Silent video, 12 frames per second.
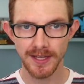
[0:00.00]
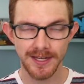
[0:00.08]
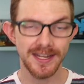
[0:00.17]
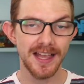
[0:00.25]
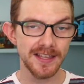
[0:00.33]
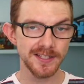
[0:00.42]

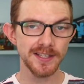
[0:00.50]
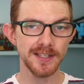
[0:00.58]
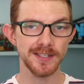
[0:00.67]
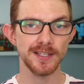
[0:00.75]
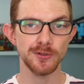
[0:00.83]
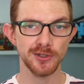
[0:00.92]
NASA
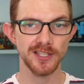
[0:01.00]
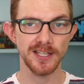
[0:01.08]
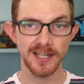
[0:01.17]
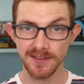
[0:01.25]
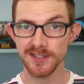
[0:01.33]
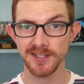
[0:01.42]
is interested
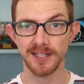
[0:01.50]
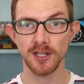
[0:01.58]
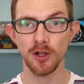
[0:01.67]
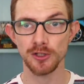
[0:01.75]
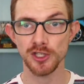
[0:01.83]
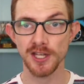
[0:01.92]
in this
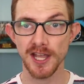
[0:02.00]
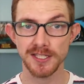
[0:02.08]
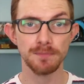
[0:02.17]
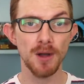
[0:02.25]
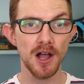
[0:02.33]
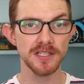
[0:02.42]
technology as a
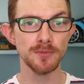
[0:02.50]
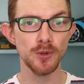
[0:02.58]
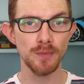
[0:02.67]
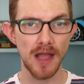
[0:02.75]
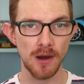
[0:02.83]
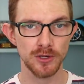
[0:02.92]
possible
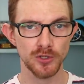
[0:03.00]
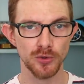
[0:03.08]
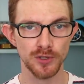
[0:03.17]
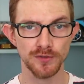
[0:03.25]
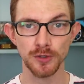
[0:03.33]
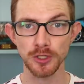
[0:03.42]
power
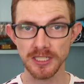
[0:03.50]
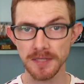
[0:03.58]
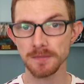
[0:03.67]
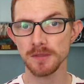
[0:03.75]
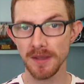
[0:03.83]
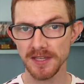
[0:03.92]
source for deep
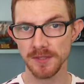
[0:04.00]
space